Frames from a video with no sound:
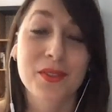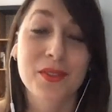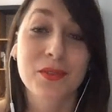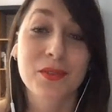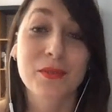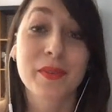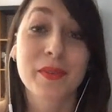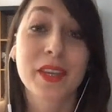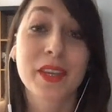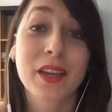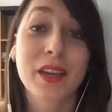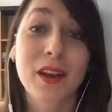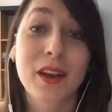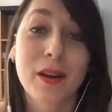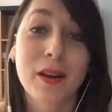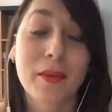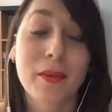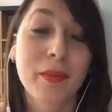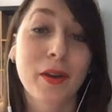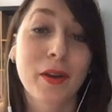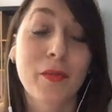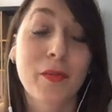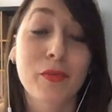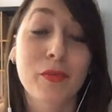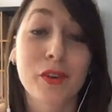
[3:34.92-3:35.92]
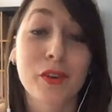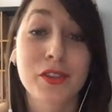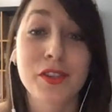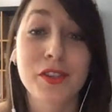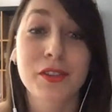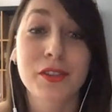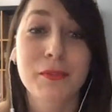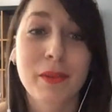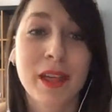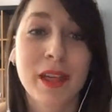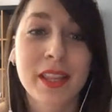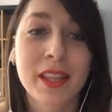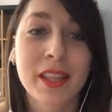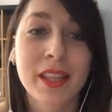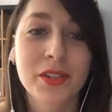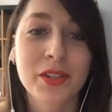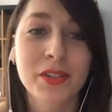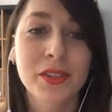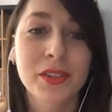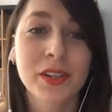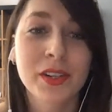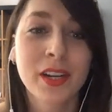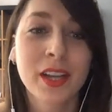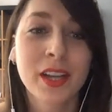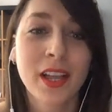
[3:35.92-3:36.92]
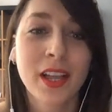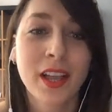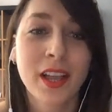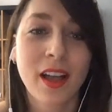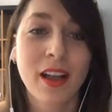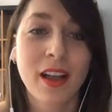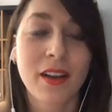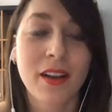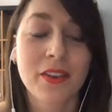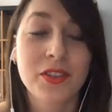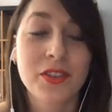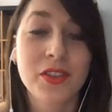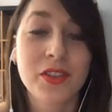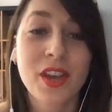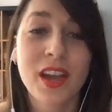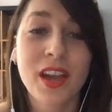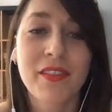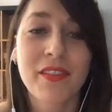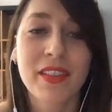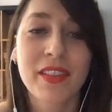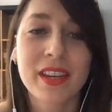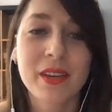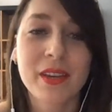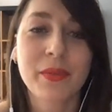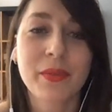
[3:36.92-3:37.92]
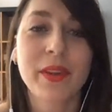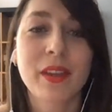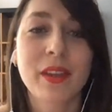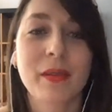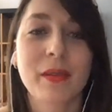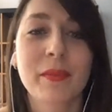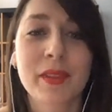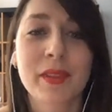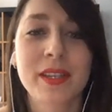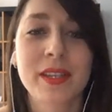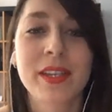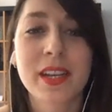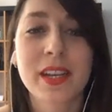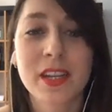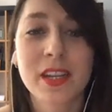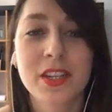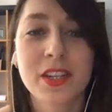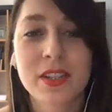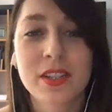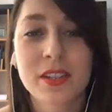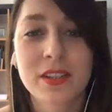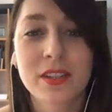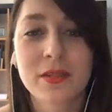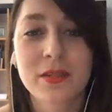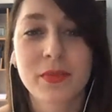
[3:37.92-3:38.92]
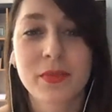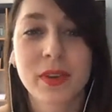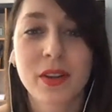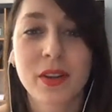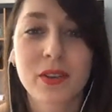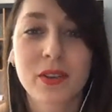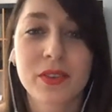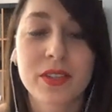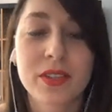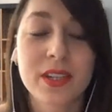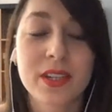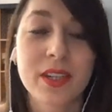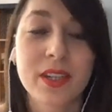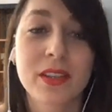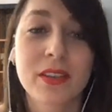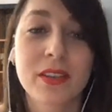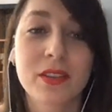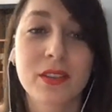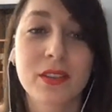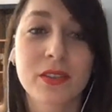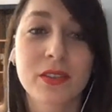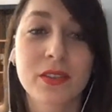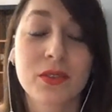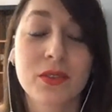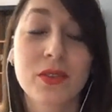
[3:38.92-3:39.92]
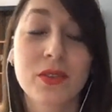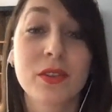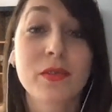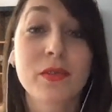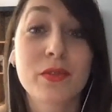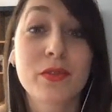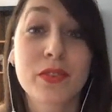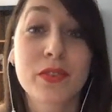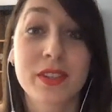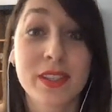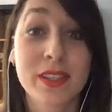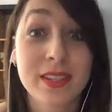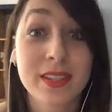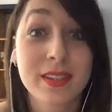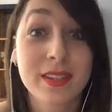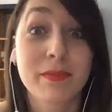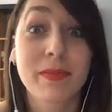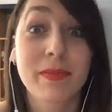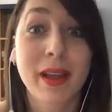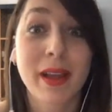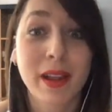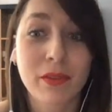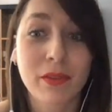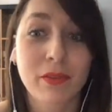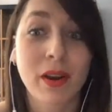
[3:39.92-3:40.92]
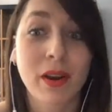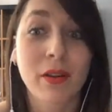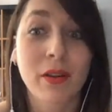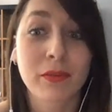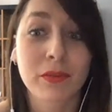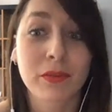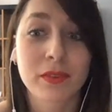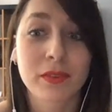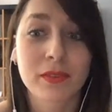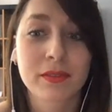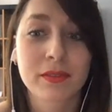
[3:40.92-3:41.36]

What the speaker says: to become a project manager, do you have any recommendations regarding the university background?